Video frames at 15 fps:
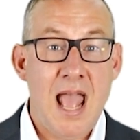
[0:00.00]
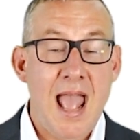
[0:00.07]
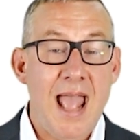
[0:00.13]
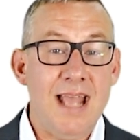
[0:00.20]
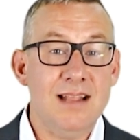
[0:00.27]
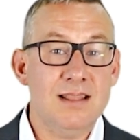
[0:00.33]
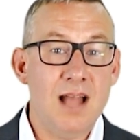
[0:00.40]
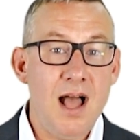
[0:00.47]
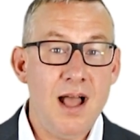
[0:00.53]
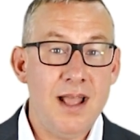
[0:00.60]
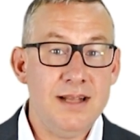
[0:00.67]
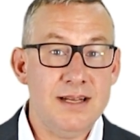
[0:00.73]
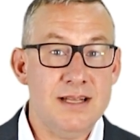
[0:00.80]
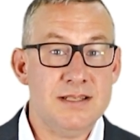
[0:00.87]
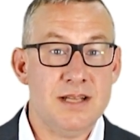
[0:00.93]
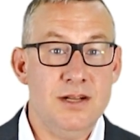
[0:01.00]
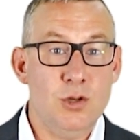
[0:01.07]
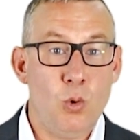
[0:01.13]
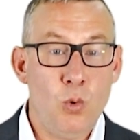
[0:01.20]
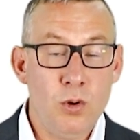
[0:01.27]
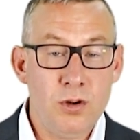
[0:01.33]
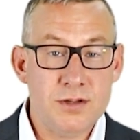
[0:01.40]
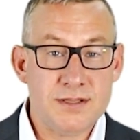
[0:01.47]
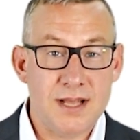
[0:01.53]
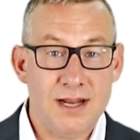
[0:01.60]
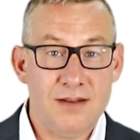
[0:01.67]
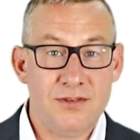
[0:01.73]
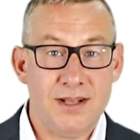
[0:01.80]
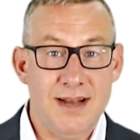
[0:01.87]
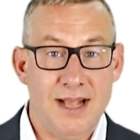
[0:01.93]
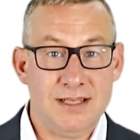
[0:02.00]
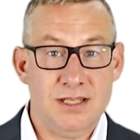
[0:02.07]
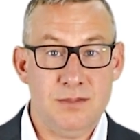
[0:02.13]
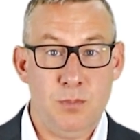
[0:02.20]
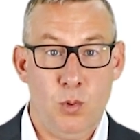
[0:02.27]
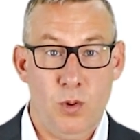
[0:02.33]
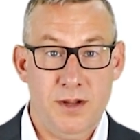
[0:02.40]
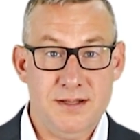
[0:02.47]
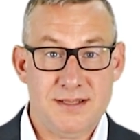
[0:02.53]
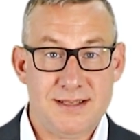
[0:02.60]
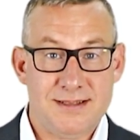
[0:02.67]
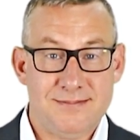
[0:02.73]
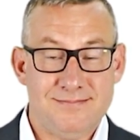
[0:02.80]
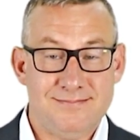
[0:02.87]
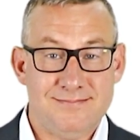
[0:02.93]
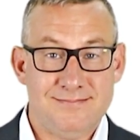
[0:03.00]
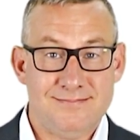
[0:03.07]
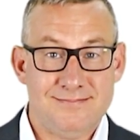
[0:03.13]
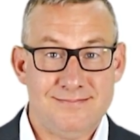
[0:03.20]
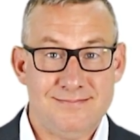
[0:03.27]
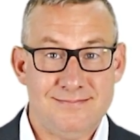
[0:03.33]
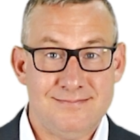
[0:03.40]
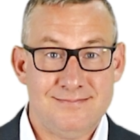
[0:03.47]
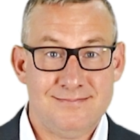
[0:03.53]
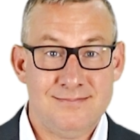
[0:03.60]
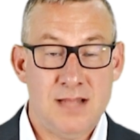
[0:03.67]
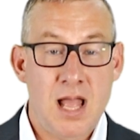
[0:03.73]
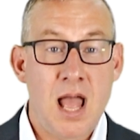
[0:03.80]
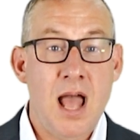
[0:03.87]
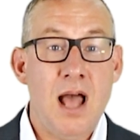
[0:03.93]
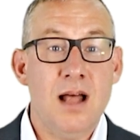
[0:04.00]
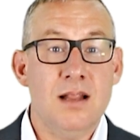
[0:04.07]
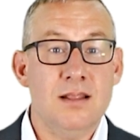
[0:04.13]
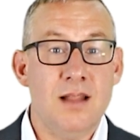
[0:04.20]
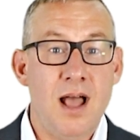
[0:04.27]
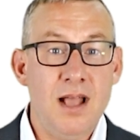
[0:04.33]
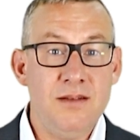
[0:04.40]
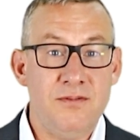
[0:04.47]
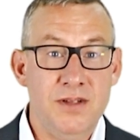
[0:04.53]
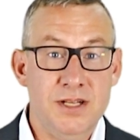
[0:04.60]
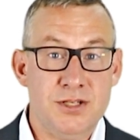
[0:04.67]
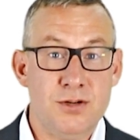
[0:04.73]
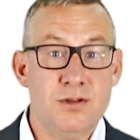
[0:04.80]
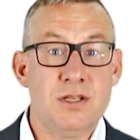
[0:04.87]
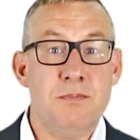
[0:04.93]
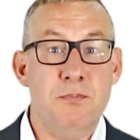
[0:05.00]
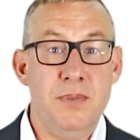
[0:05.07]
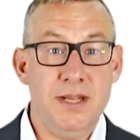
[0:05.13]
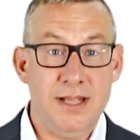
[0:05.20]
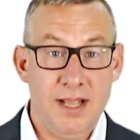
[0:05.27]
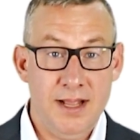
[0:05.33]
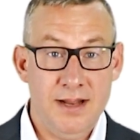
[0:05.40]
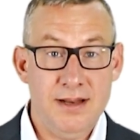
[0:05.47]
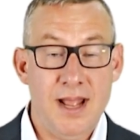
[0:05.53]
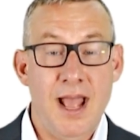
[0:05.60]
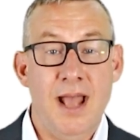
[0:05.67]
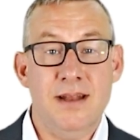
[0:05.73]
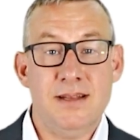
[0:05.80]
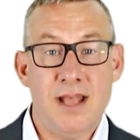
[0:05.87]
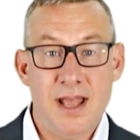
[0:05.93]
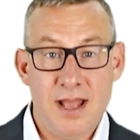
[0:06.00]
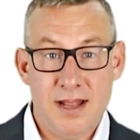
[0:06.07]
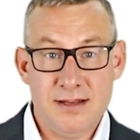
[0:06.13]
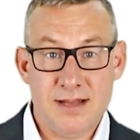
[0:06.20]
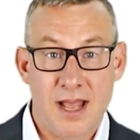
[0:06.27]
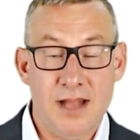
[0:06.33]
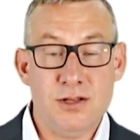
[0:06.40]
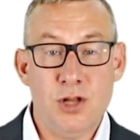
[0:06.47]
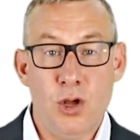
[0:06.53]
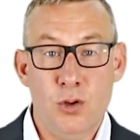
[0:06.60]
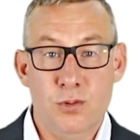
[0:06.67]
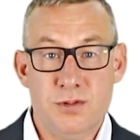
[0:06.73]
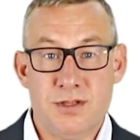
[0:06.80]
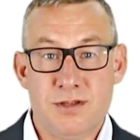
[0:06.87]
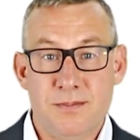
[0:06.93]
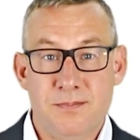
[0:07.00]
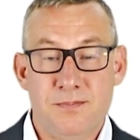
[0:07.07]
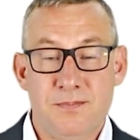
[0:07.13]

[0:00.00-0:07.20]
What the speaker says: A line is an ordered set of connected points. Line features begin and end at nodes.